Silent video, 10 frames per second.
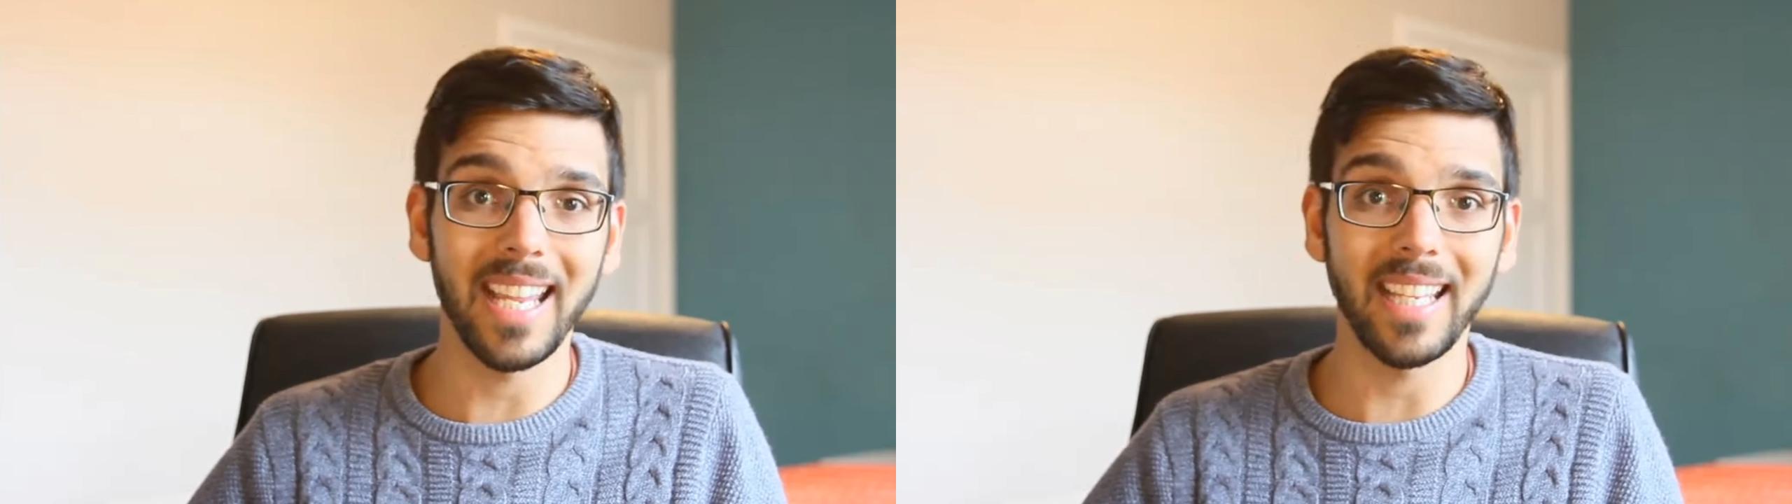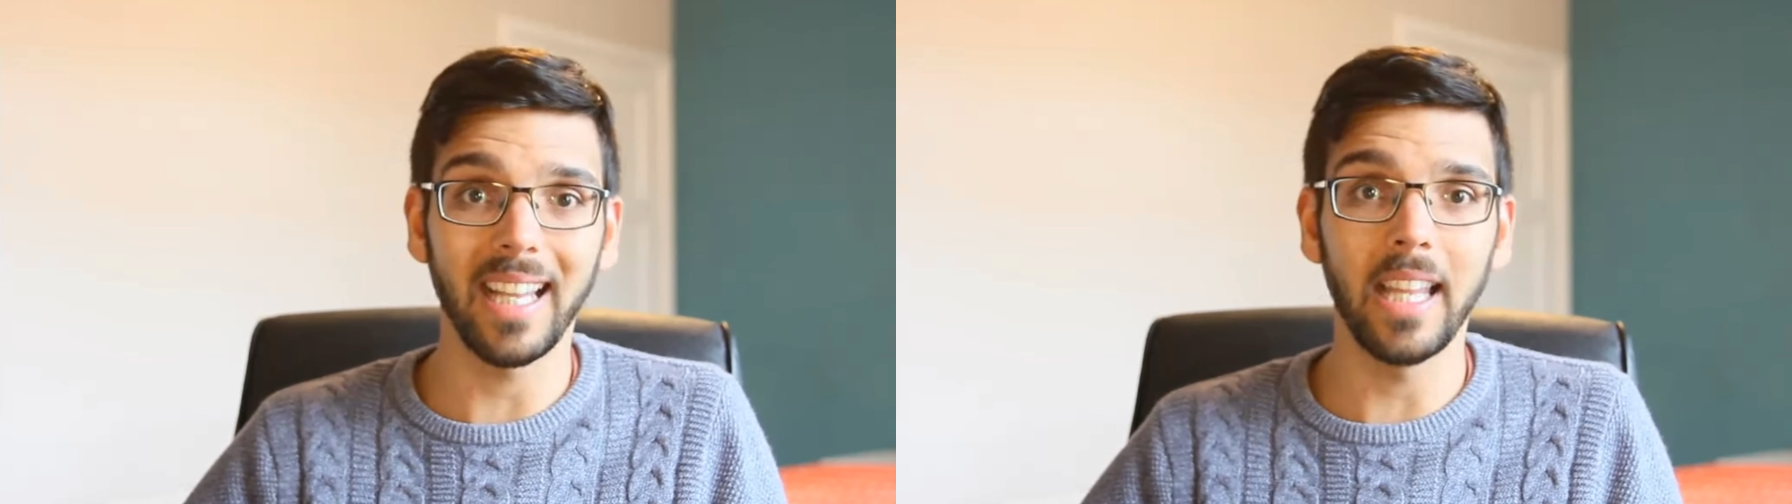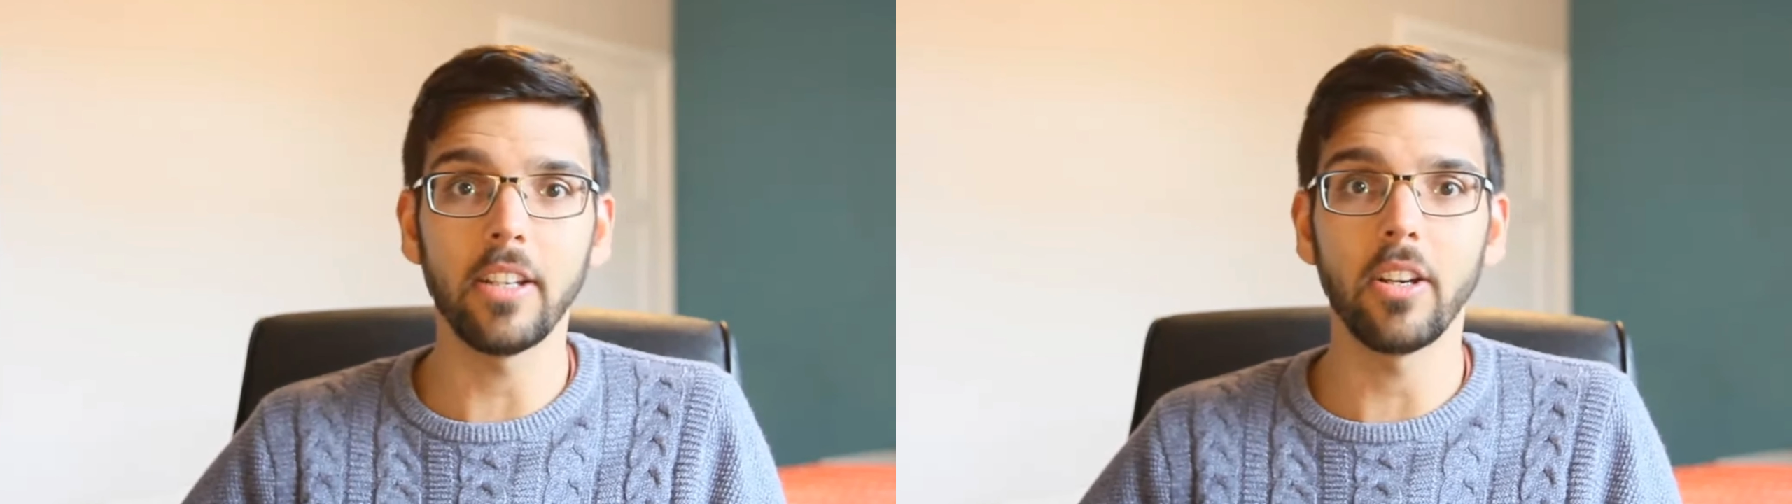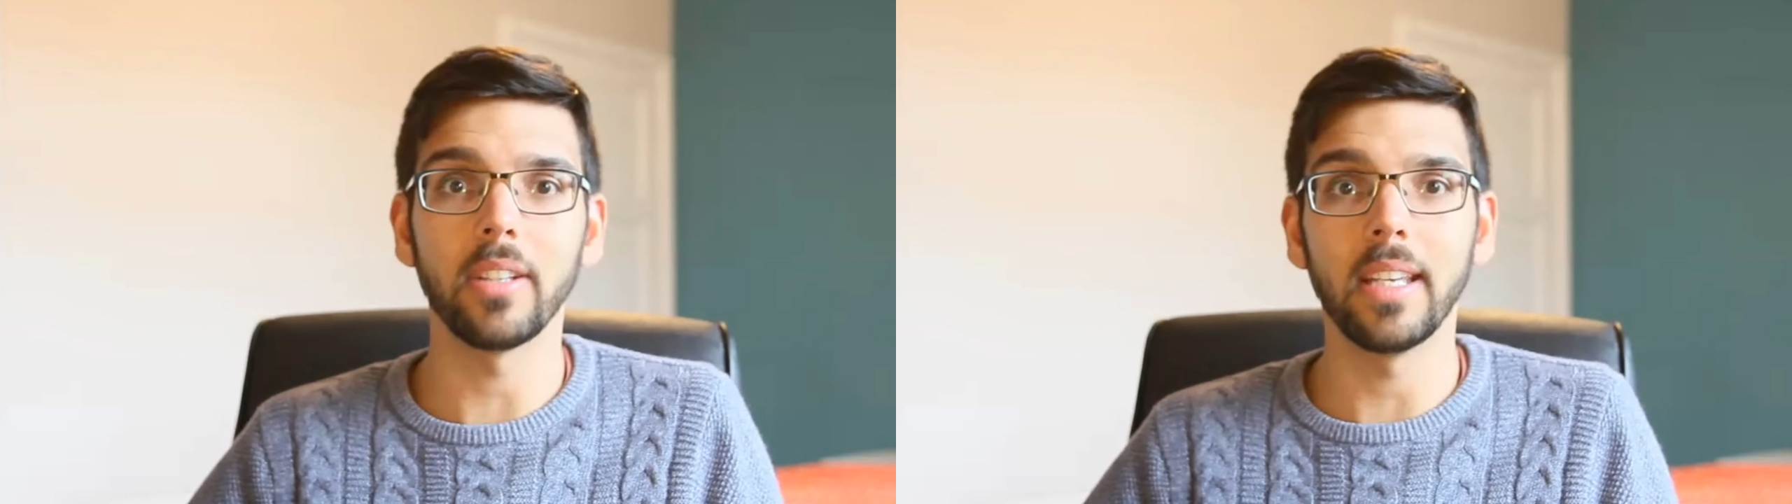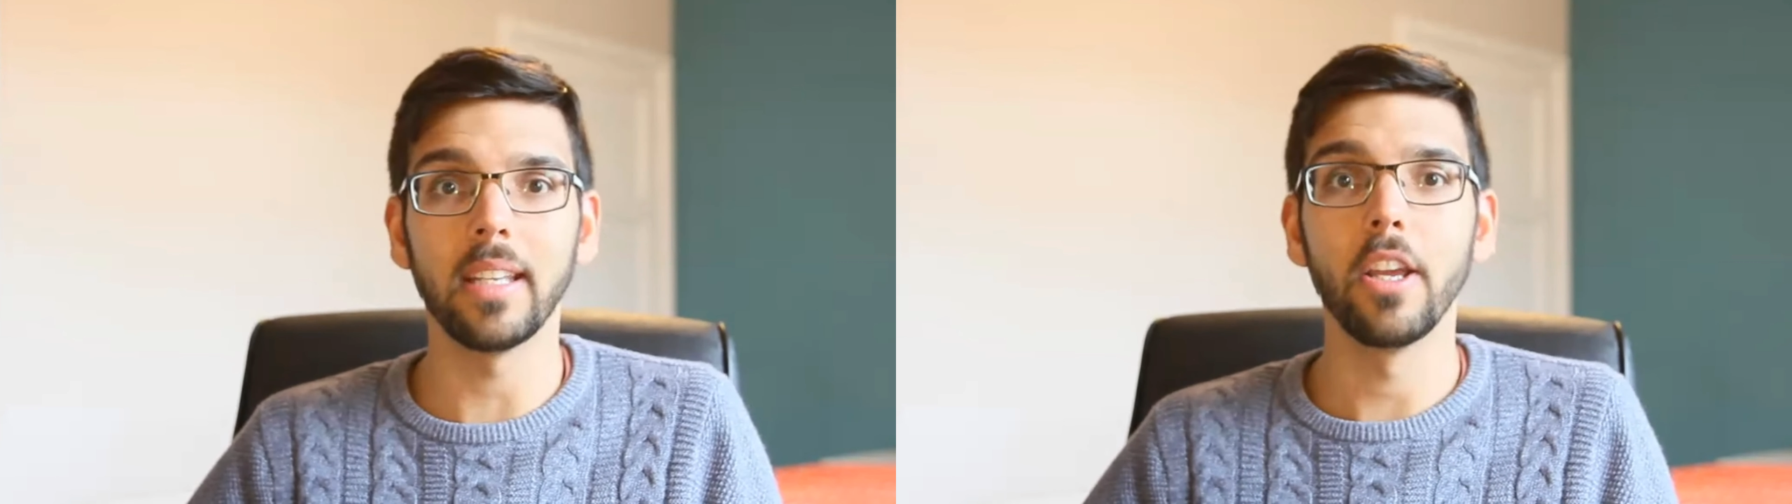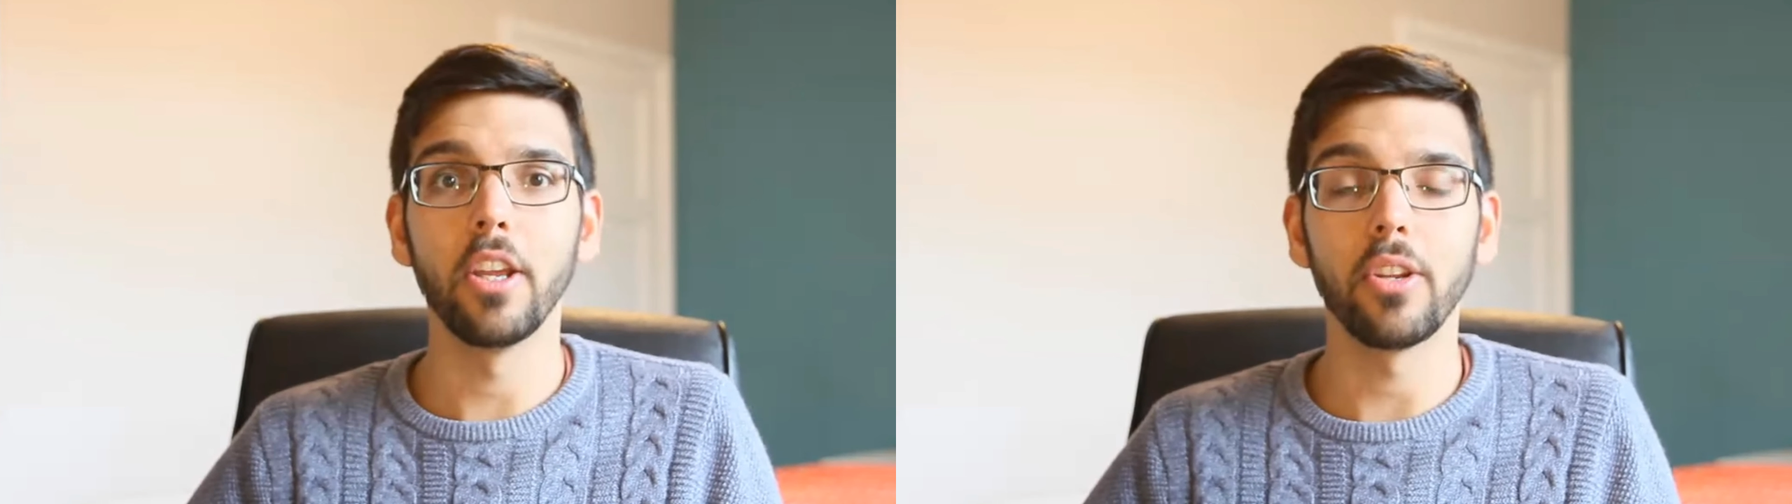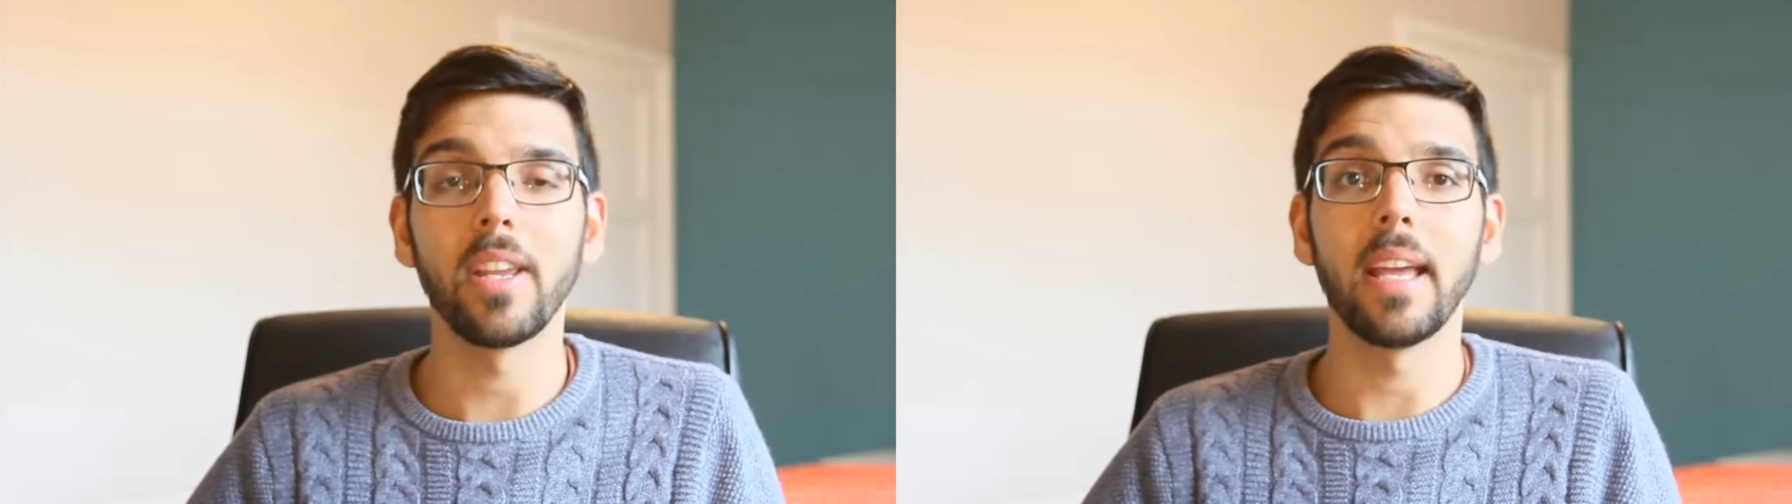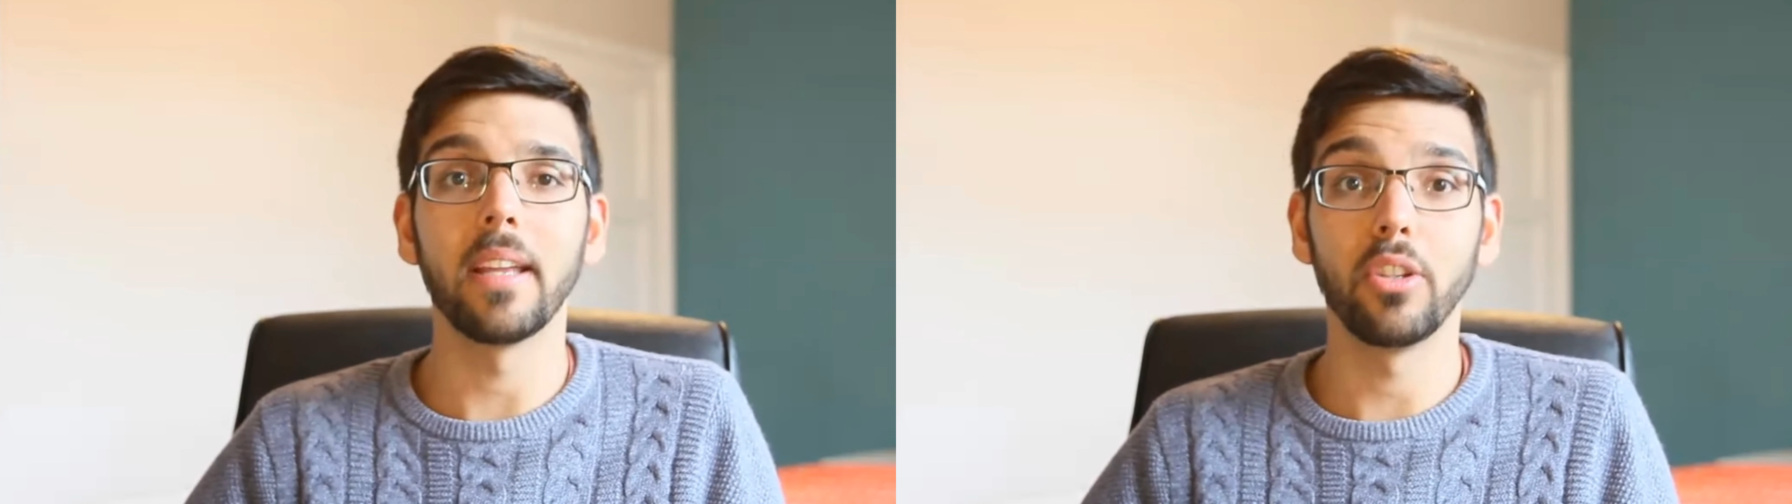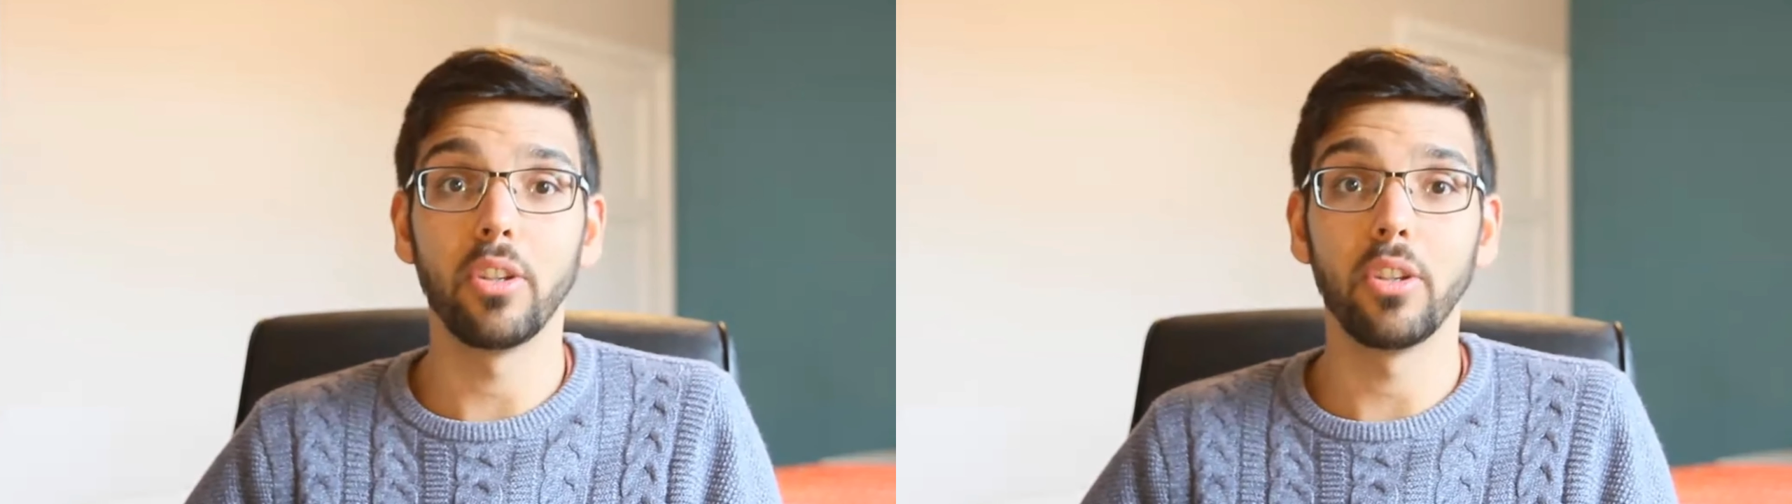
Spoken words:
and click on it, you get